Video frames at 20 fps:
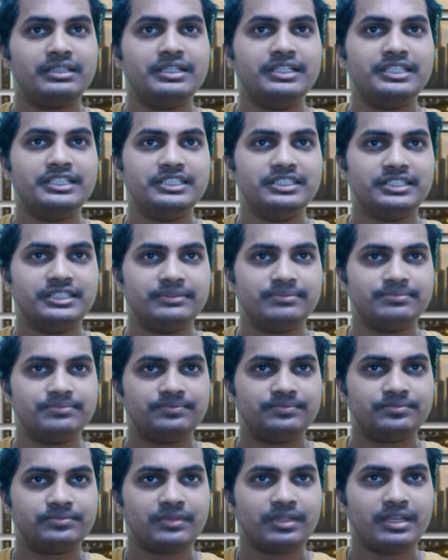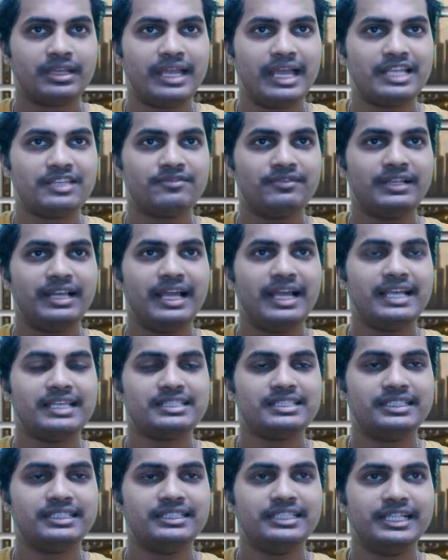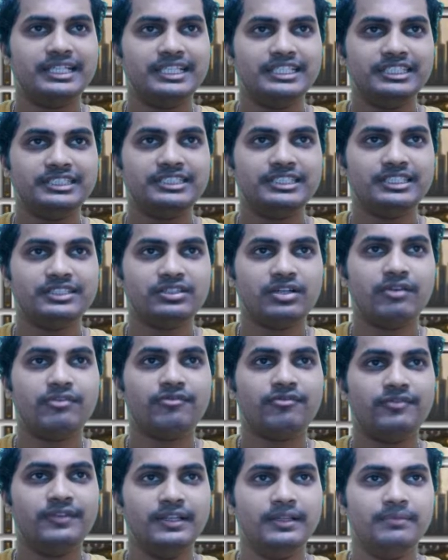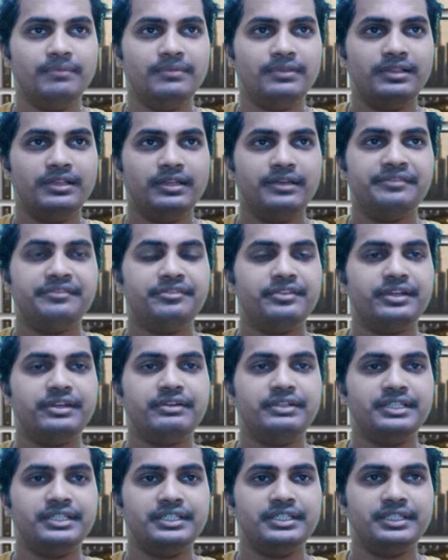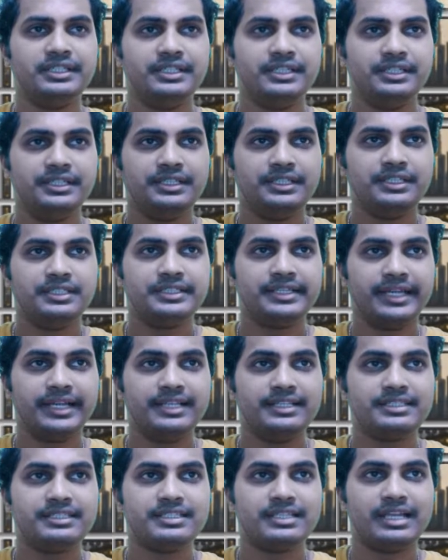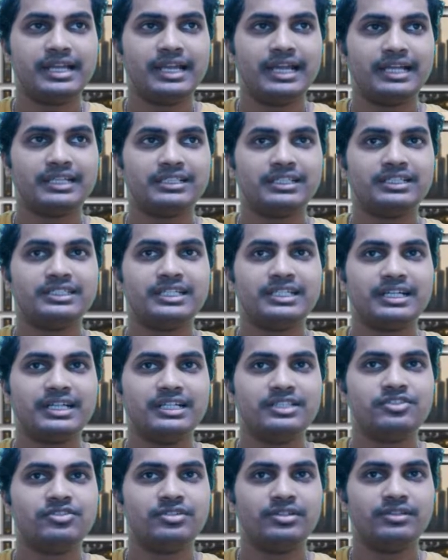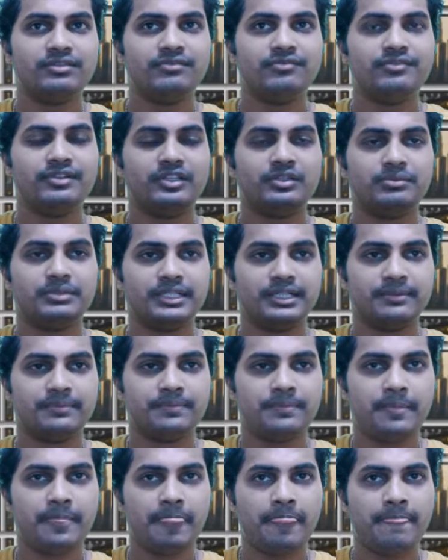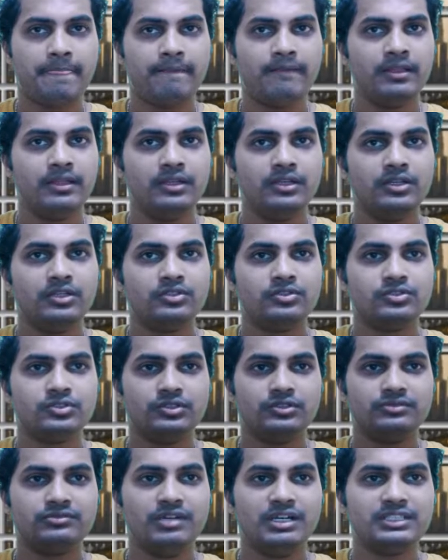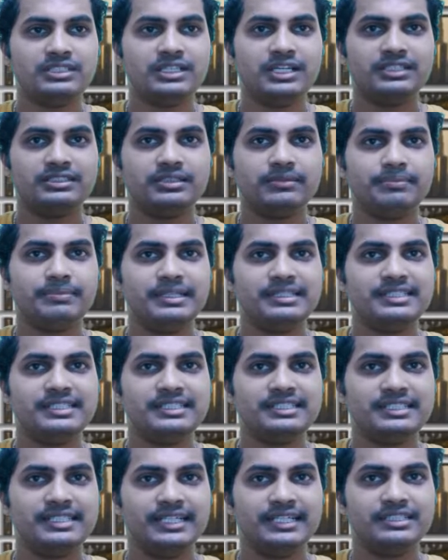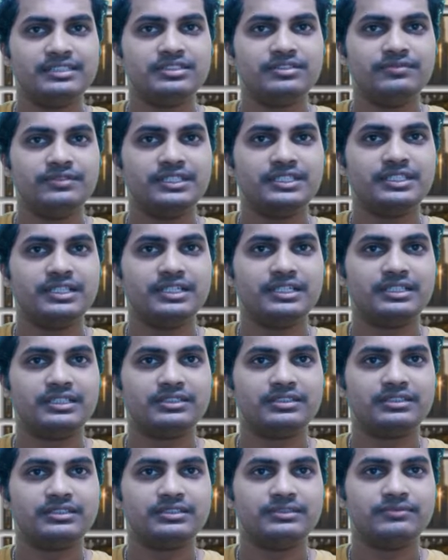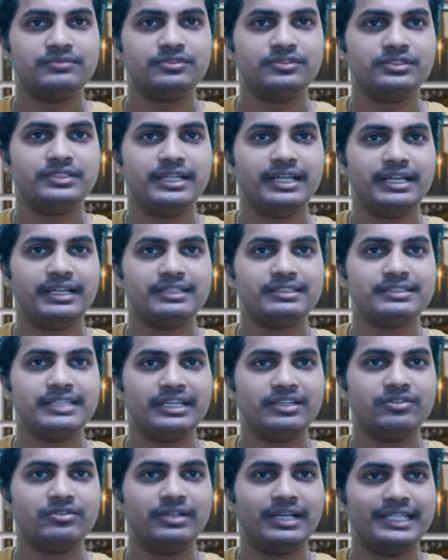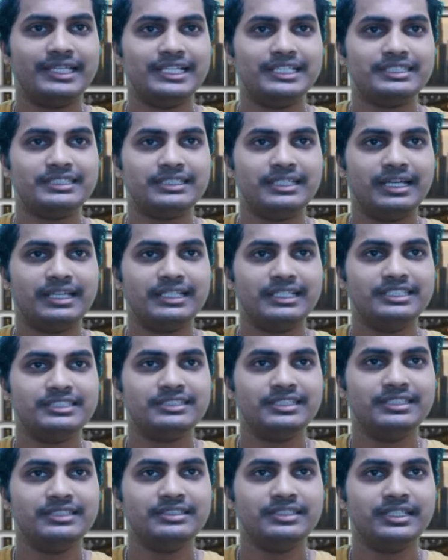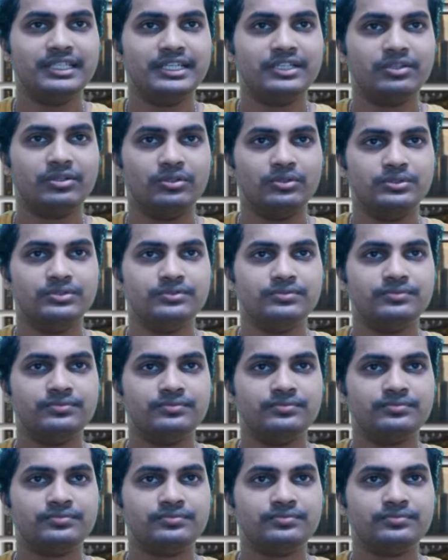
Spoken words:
criticism, as well as in the analysis of film, fairy tales and other cultural phenomena. So what are the basic tenets which are through the psychoanalysis include?